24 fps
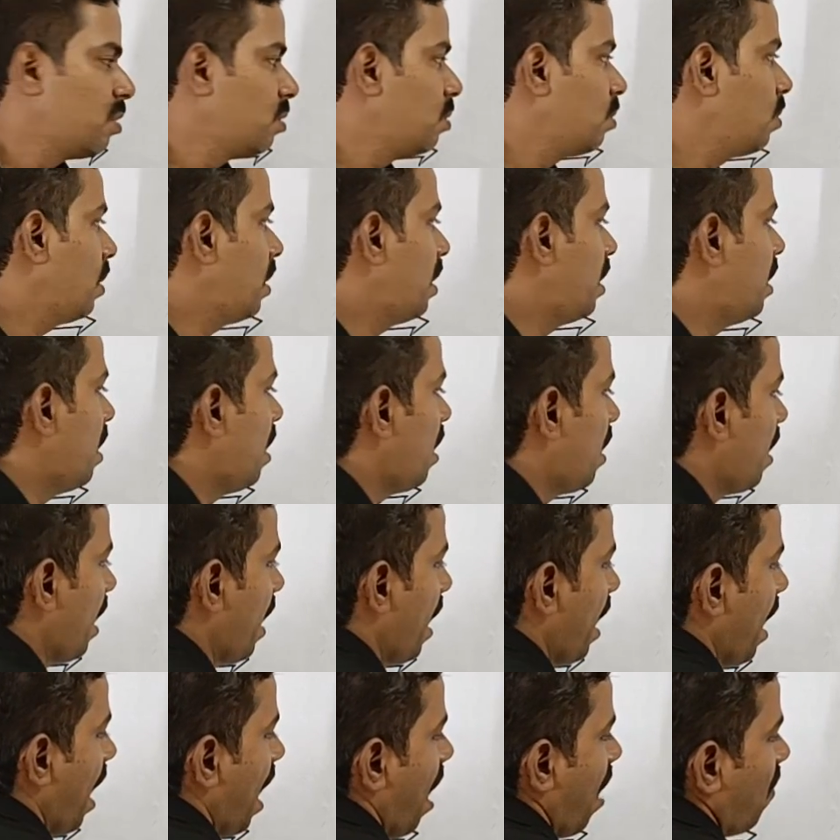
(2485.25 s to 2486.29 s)
So
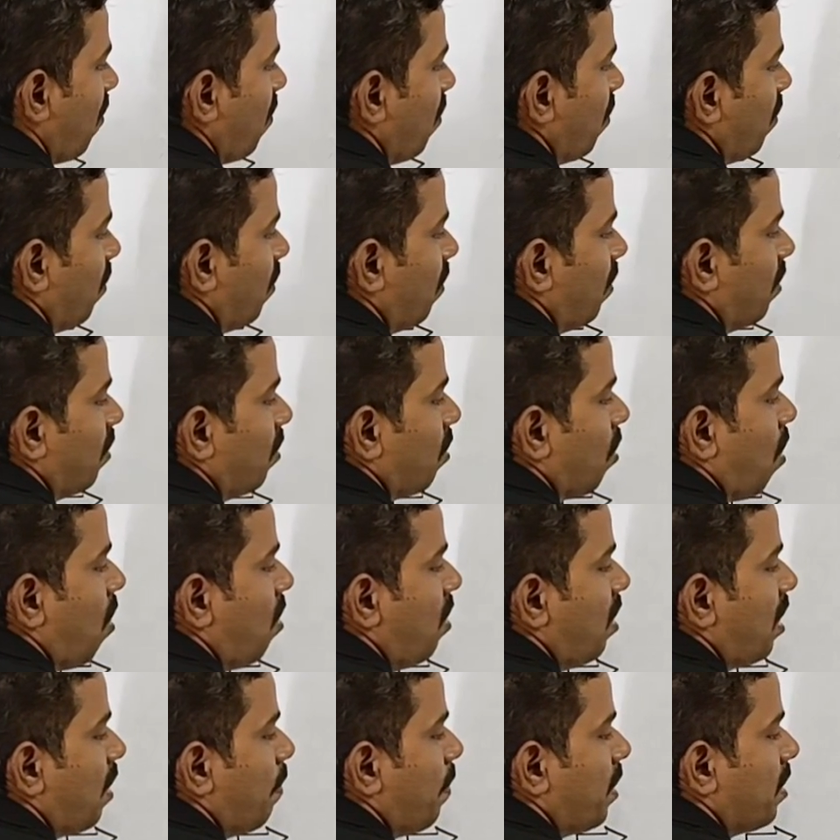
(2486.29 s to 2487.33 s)
here I have
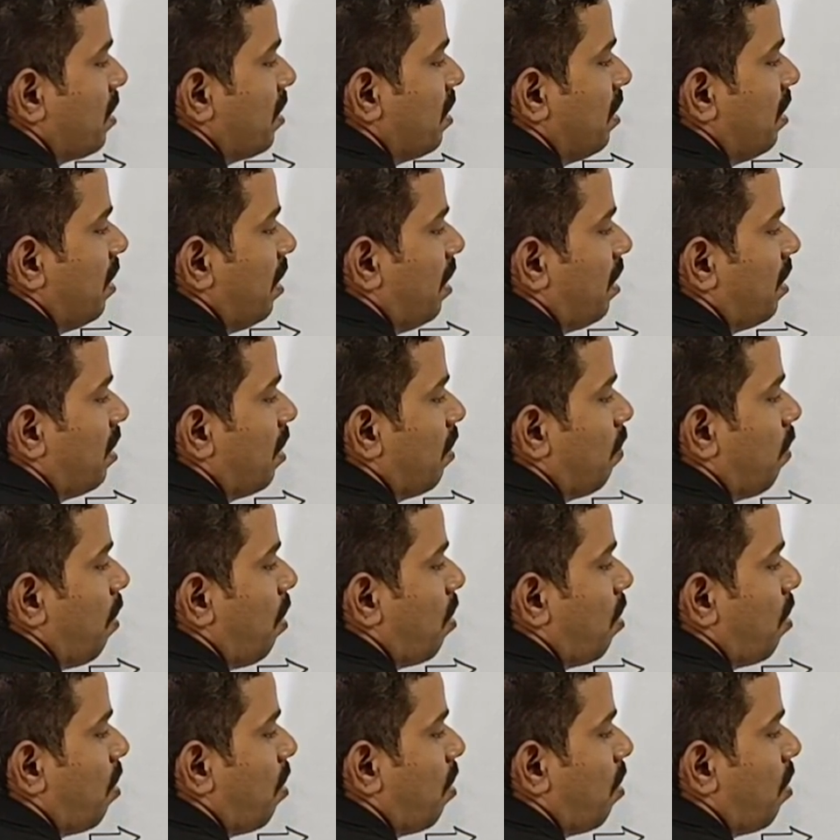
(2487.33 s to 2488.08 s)
not represented the